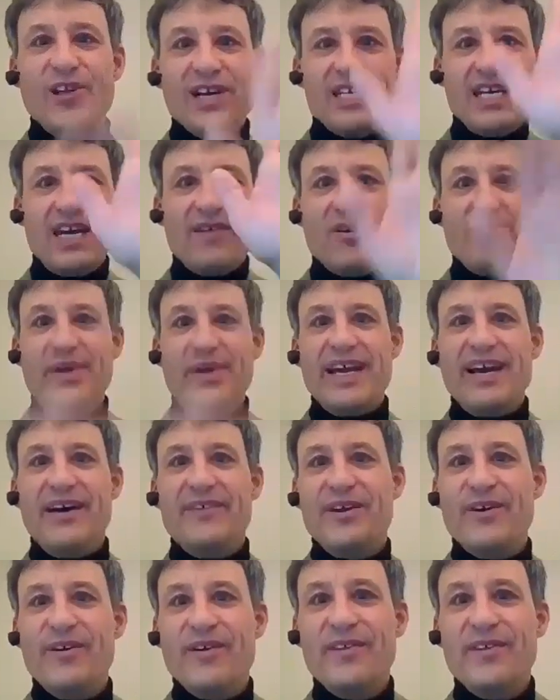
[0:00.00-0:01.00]
luck to everybody
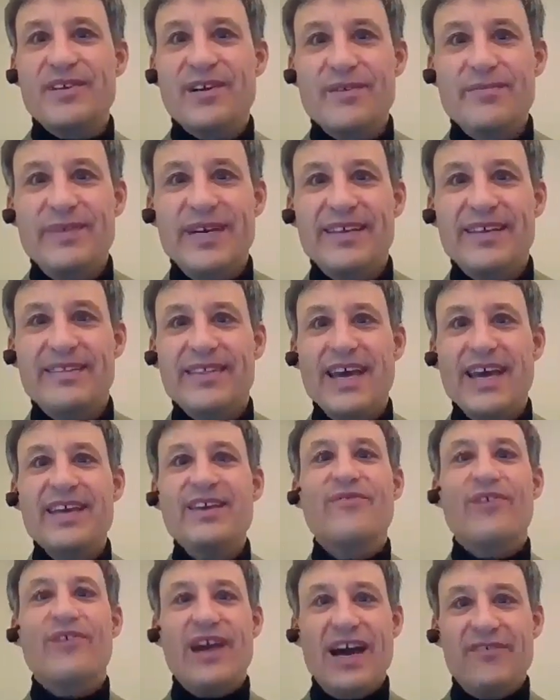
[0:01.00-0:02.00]
out there on the Derby. Thank
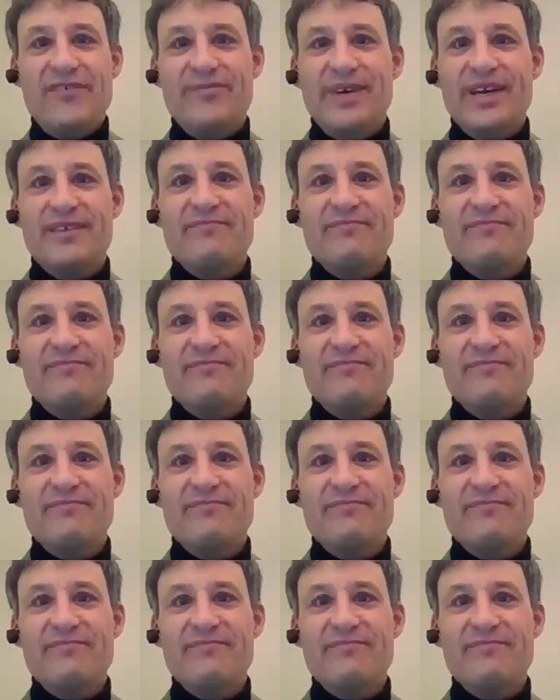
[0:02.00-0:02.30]
you for having me.